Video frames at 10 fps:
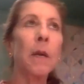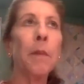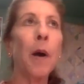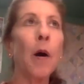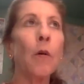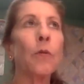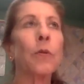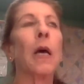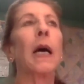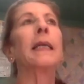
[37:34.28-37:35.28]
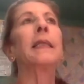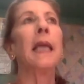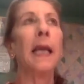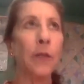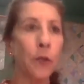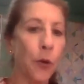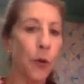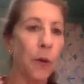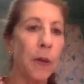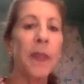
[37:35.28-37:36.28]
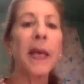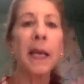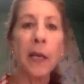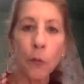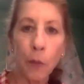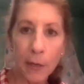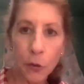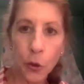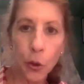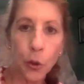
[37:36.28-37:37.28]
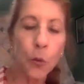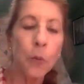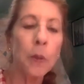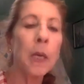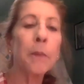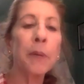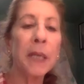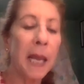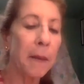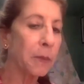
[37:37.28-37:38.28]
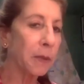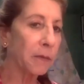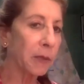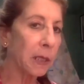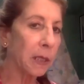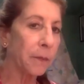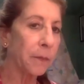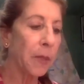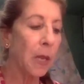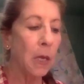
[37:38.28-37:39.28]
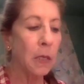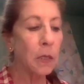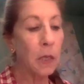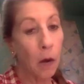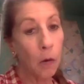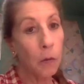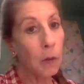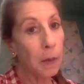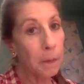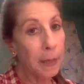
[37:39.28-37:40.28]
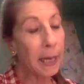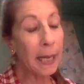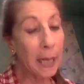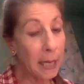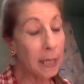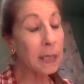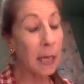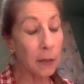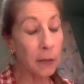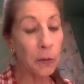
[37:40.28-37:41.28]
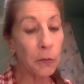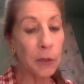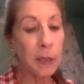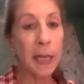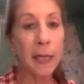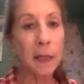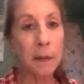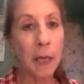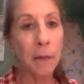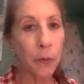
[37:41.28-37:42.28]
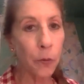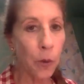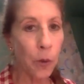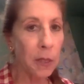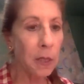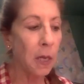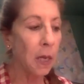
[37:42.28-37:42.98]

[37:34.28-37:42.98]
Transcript: pose a danger, they can arrest you preemptively. So, but I got to tell you, to take the number one